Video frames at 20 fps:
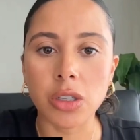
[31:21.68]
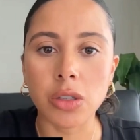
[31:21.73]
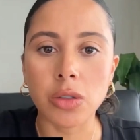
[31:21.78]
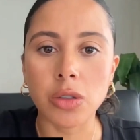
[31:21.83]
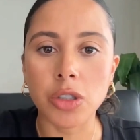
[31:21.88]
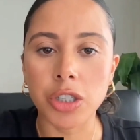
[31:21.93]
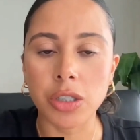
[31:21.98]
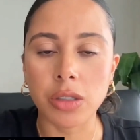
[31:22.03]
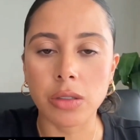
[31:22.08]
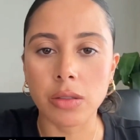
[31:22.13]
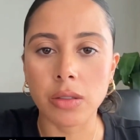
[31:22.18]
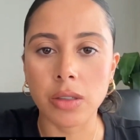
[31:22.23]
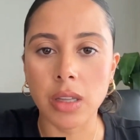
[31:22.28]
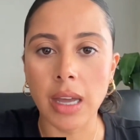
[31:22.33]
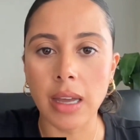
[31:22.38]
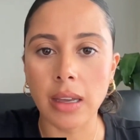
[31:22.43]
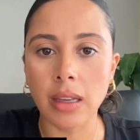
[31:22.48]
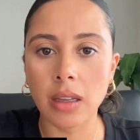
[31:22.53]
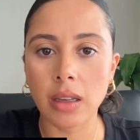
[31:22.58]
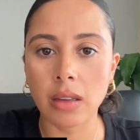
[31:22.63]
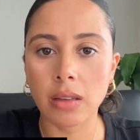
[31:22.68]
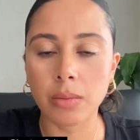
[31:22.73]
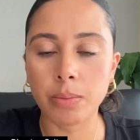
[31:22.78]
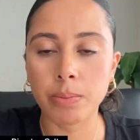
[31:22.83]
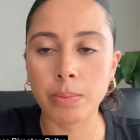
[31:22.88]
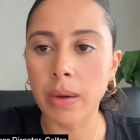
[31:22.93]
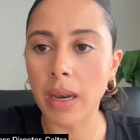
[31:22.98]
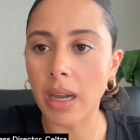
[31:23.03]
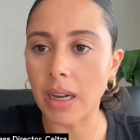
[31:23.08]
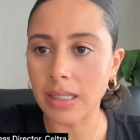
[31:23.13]
solution that
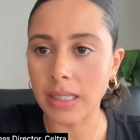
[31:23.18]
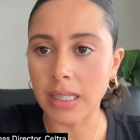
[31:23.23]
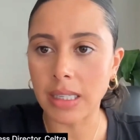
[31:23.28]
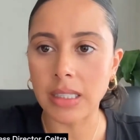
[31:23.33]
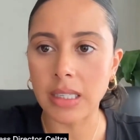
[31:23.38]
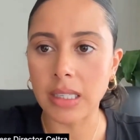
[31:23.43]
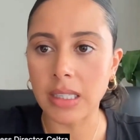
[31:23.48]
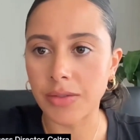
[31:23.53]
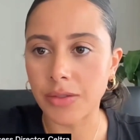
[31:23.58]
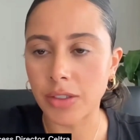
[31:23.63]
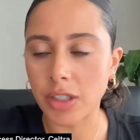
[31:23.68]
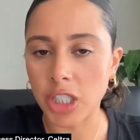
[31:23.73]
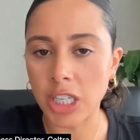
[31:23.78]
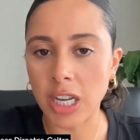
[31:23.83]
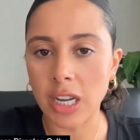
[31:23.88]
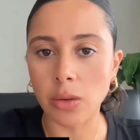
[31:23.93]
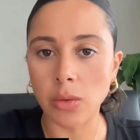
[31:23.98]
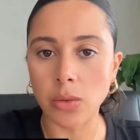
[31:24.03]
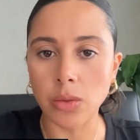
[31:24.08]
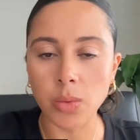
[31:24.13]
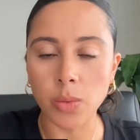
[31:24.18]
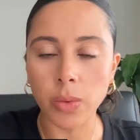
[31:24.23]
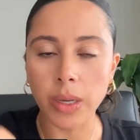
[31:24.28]
plugs into different channels,